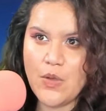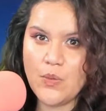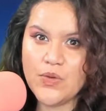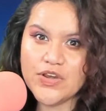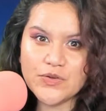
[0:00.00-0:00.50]

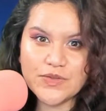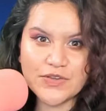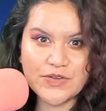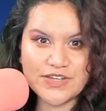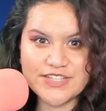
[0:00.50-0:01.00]
What are we
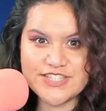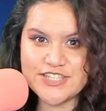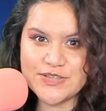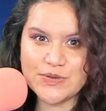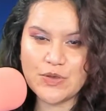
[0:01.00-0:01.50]
gonna
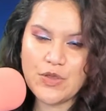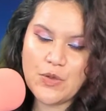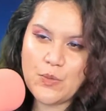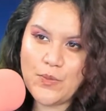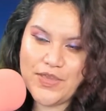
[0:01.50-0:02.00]
do?
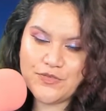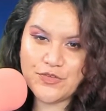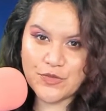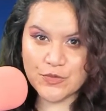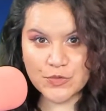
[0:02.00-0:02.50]
Wait for
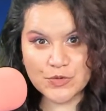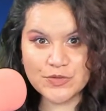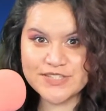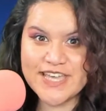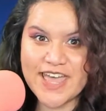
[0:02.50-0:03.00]
the
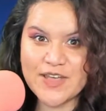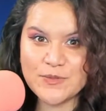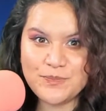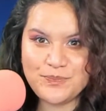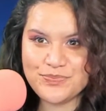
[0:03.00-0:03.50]
cooldown